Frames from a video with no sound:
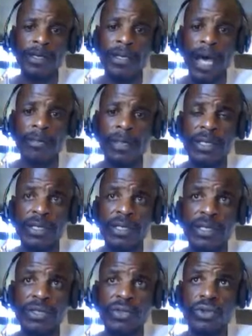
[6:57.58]
time and
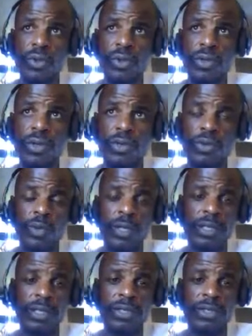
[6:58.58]
attention towards
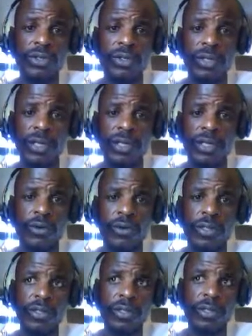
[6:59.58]
what leads to an
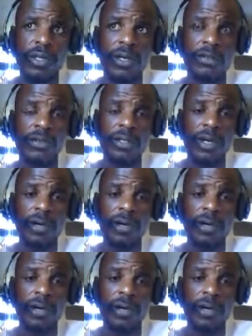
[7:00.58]
increase in those